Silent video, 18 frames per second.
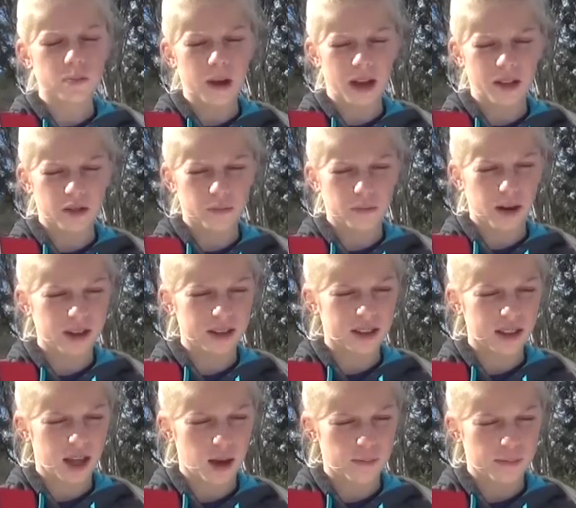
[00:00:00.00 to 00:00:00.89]
bathroom by
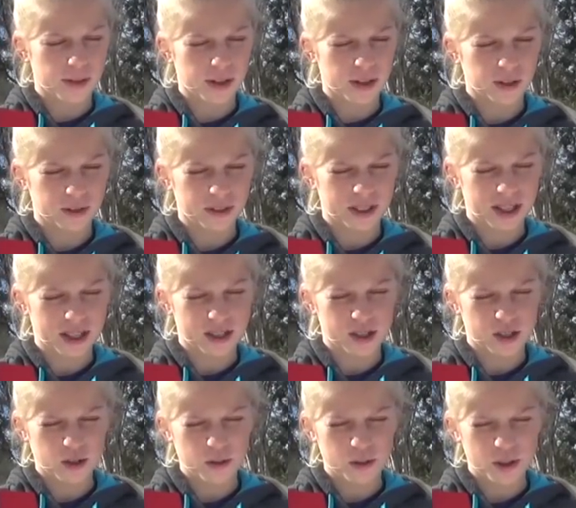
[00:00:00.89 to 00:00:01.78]
the library only
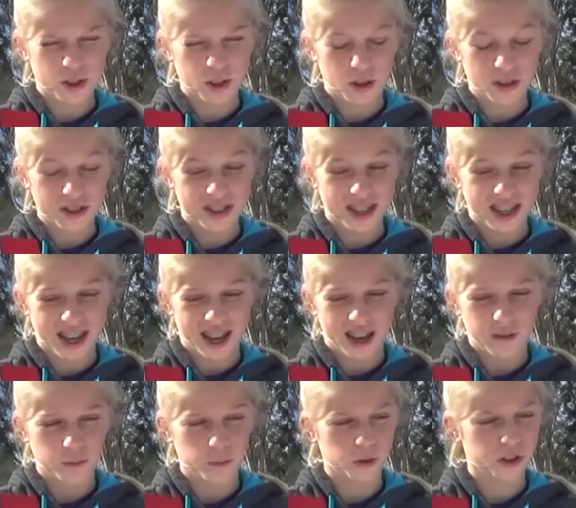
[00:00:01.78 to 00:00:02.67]
has two stalls that
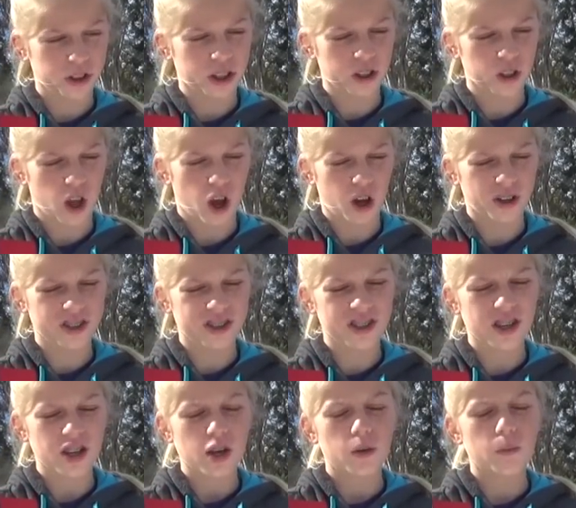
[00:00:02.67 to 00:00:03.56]
have working locks.
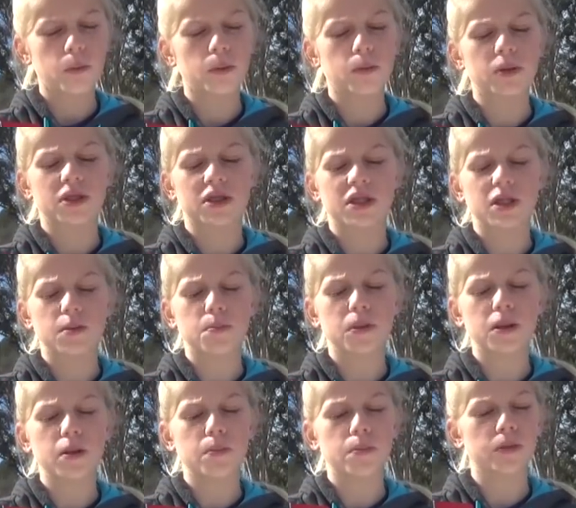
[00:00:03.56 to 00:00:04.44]
We would
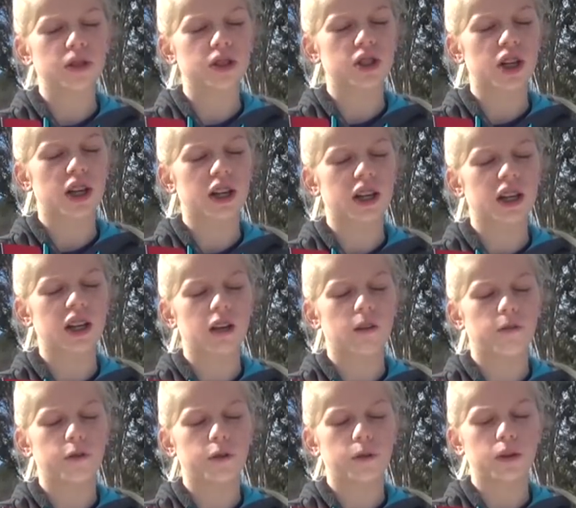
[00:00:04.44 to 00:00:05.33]
deeply appreciate it
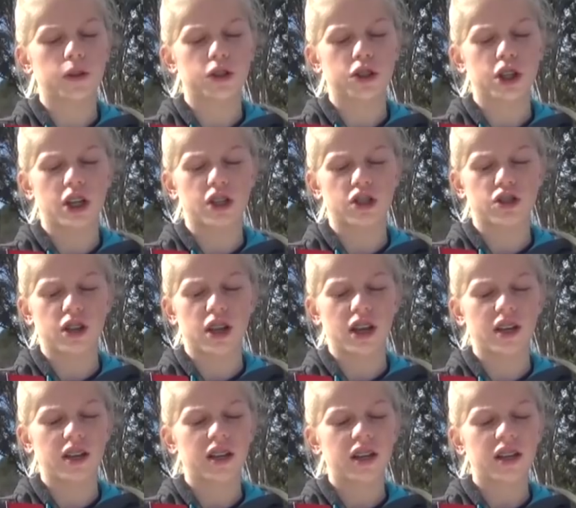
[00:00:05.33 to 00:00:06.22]
if you could change
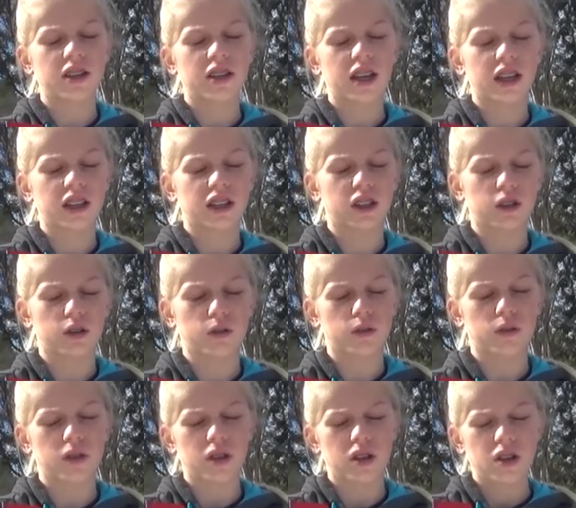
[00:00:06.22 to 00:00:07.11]
that. Thank you.
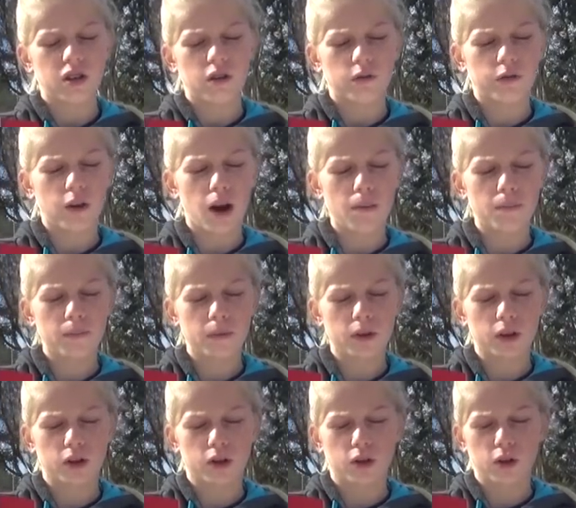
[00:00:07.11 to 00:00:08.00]
From
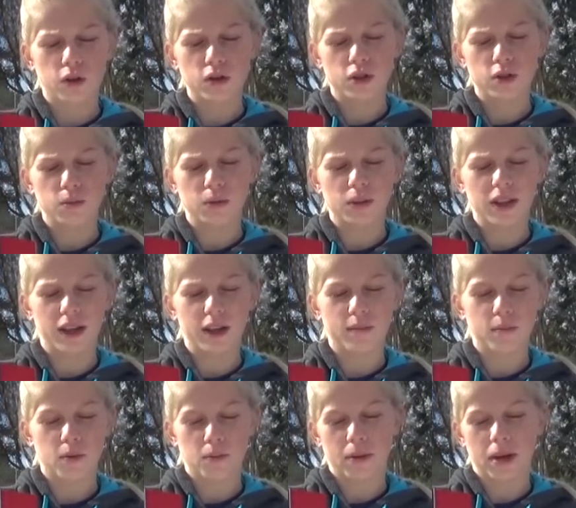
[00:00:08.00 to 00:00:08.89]
Girls Who Would Like
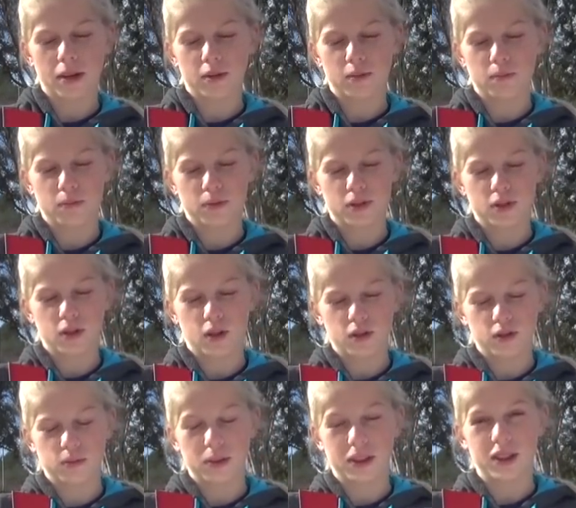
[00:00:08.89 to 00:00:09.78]
More Bathroom
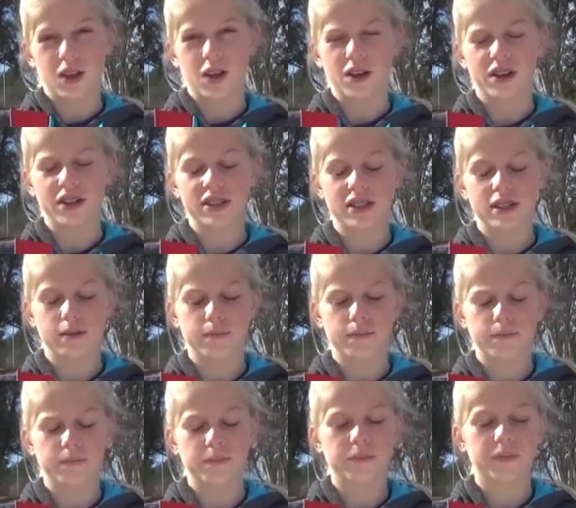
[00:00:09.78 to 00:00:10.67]
Stalls with Locks.
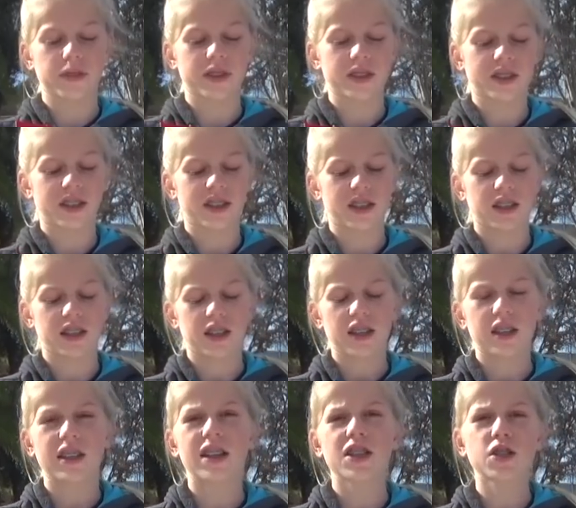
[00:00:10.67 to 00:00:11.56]

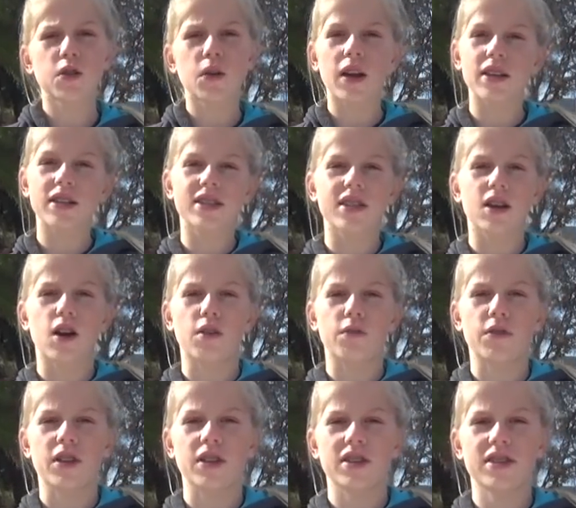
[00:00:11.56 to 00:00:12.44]
Let's go ask the
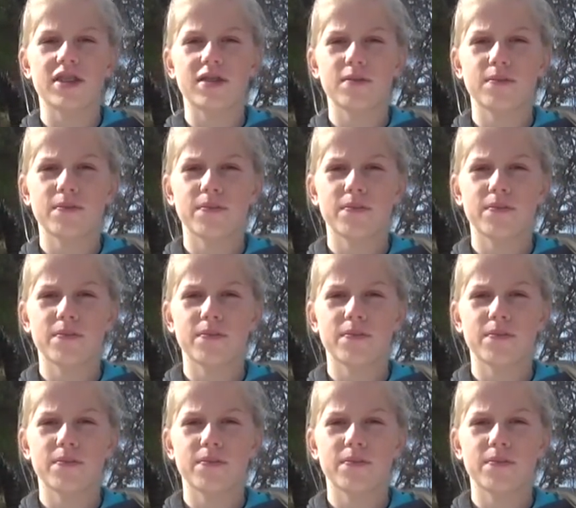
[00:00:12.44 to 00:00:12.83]
office.